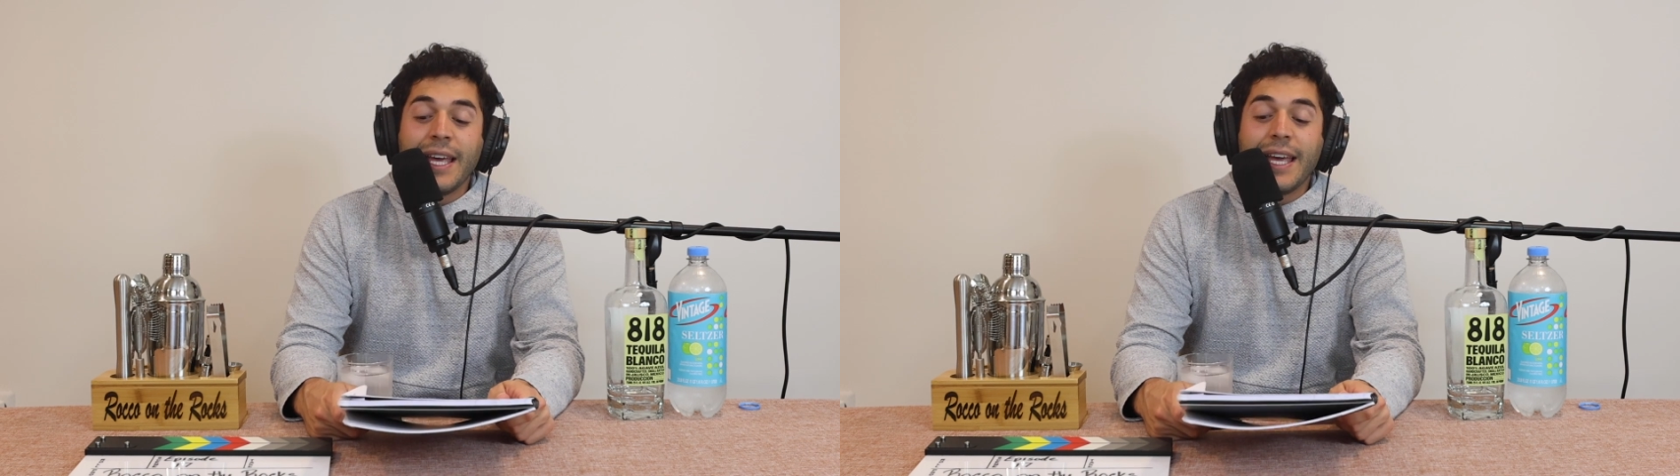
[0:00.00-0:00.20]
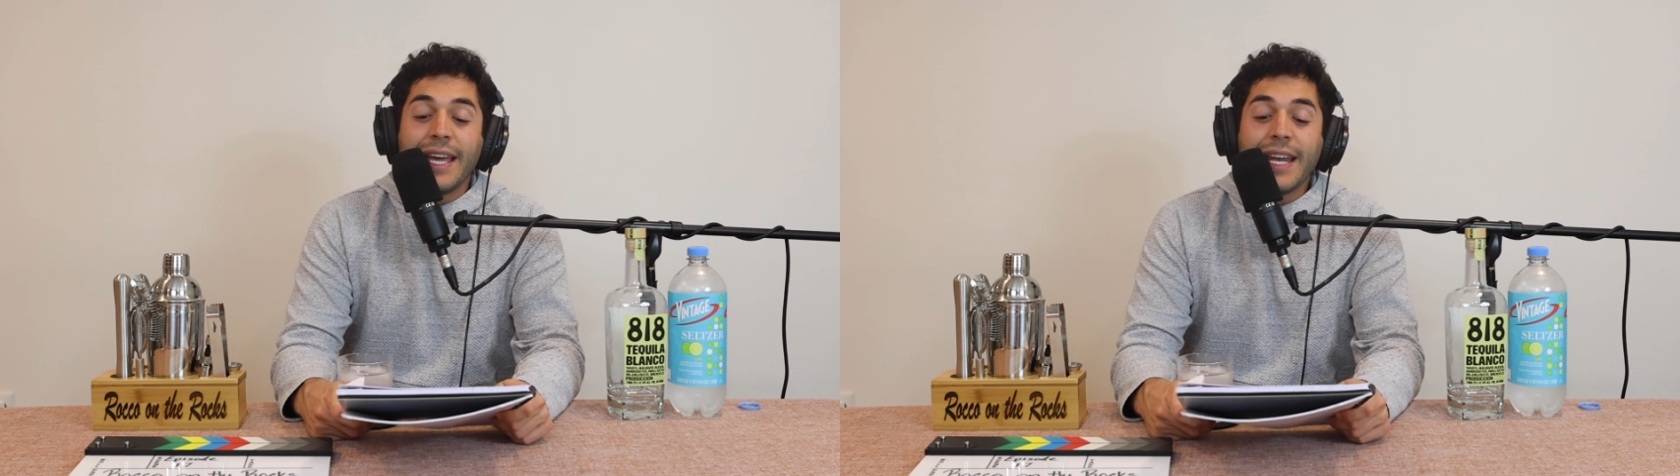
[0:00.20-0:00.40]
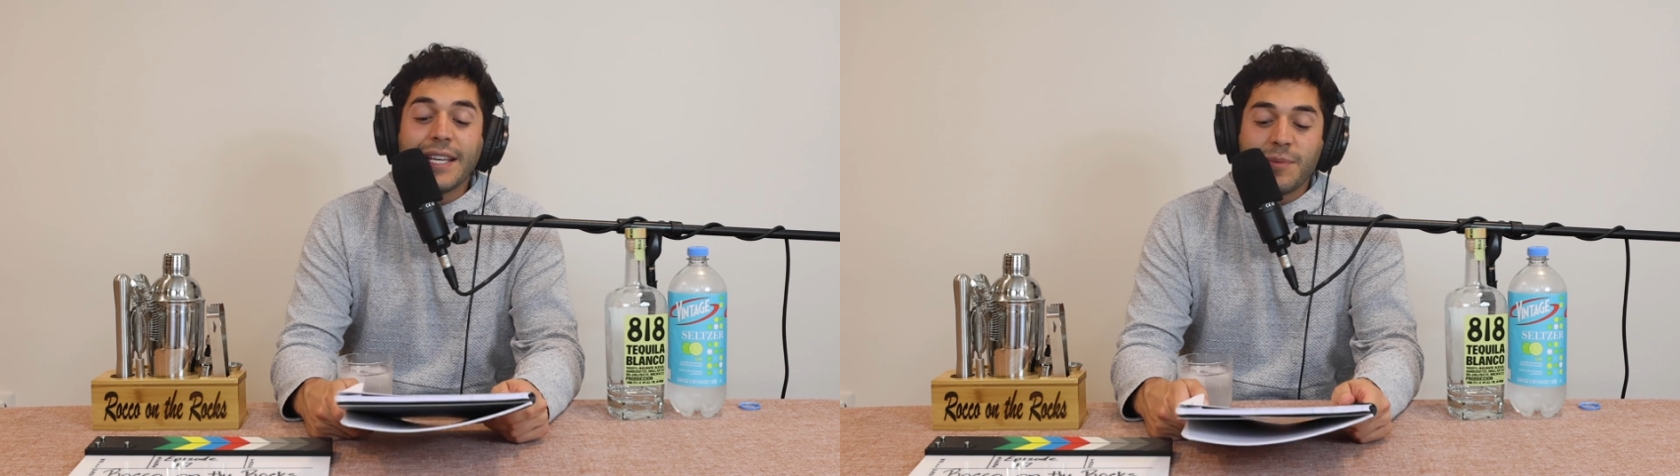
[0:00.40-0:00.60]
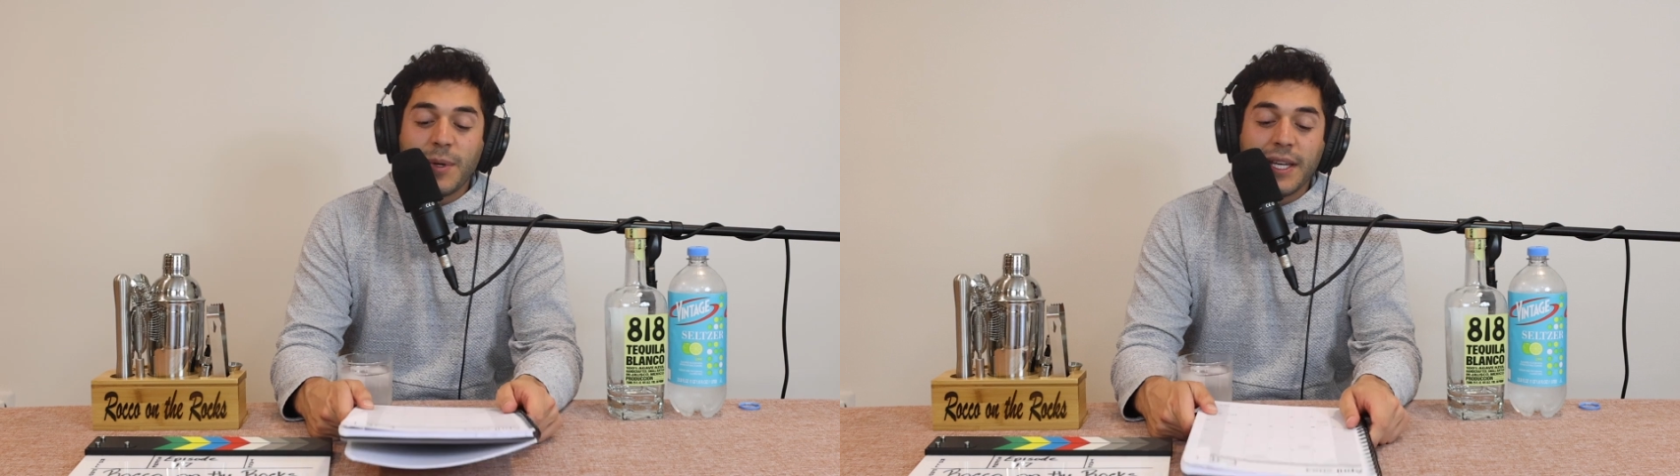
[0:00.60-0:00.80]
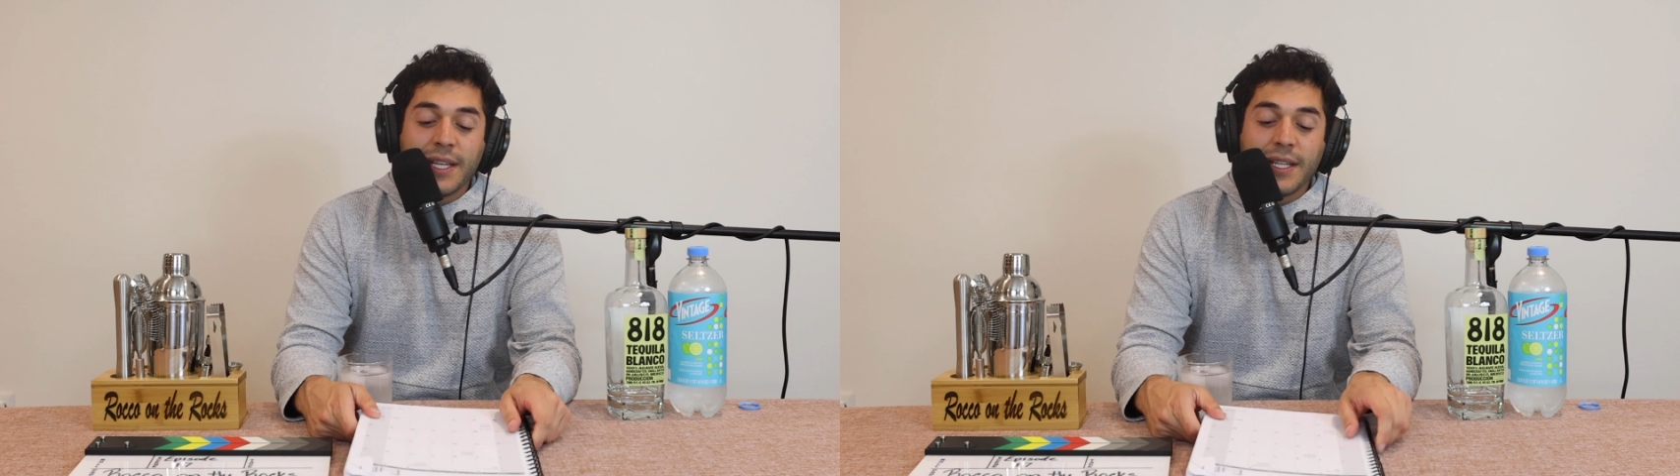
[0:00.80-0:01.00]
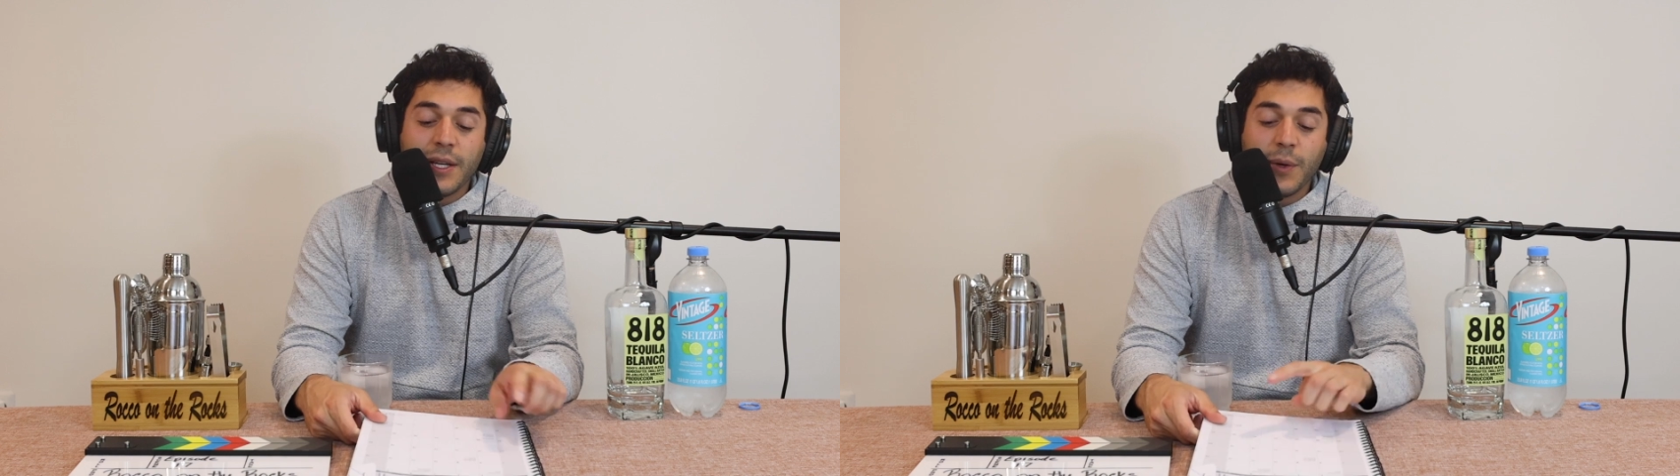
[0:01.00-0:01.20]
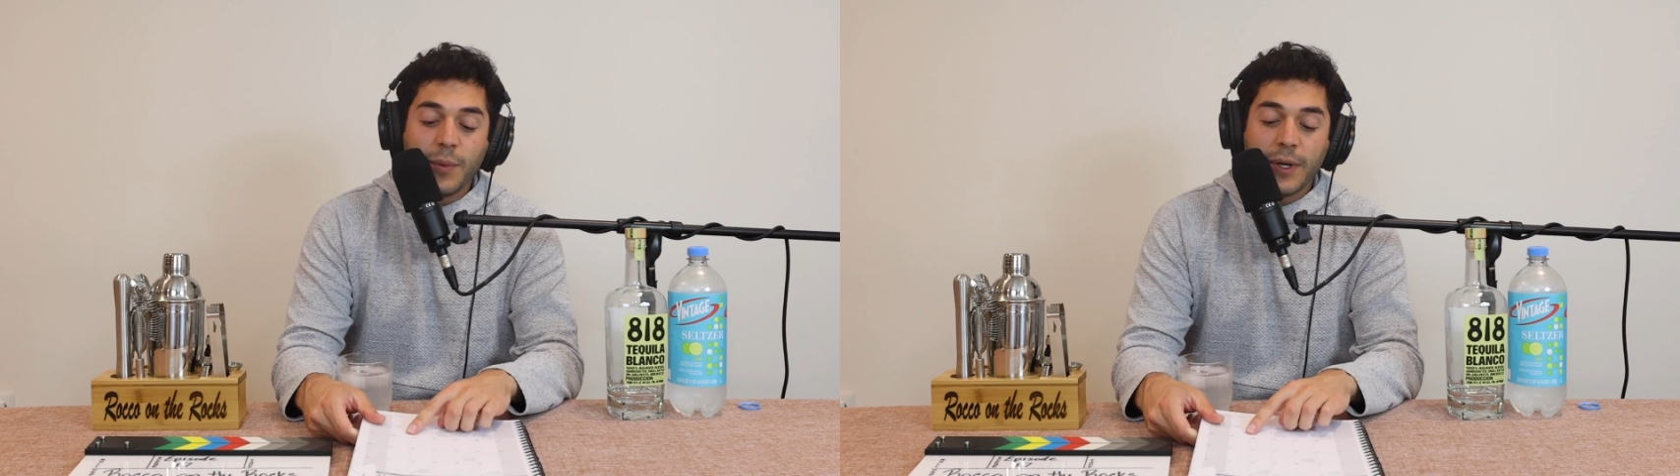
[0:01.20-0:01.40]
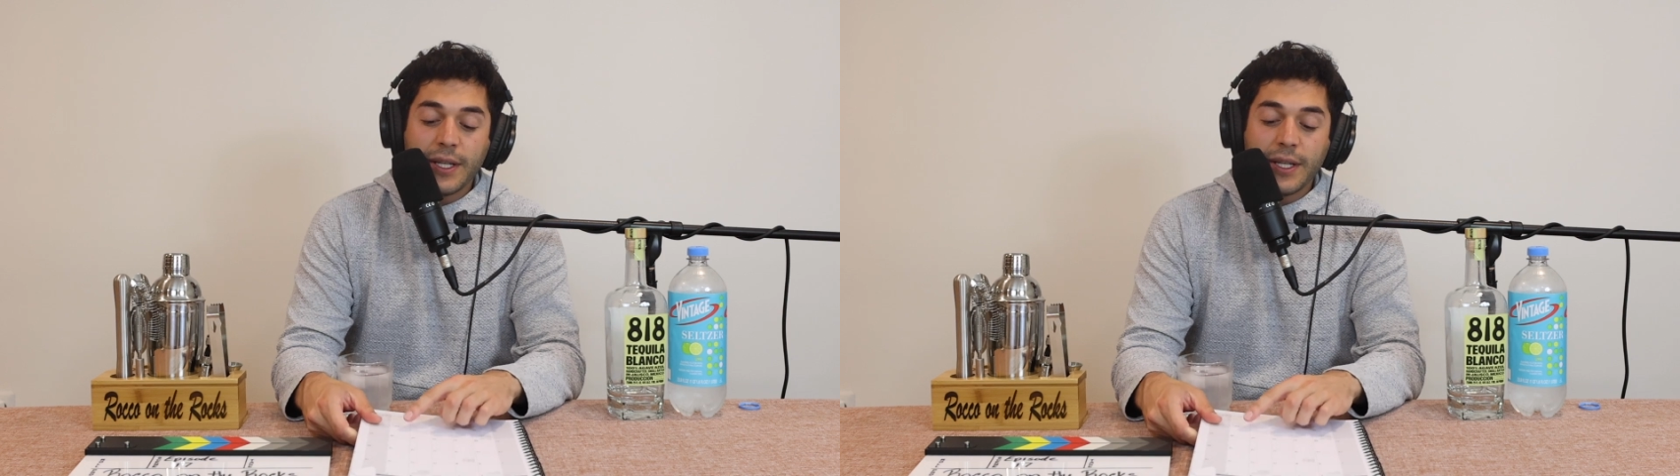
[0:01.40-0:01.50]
It has been hold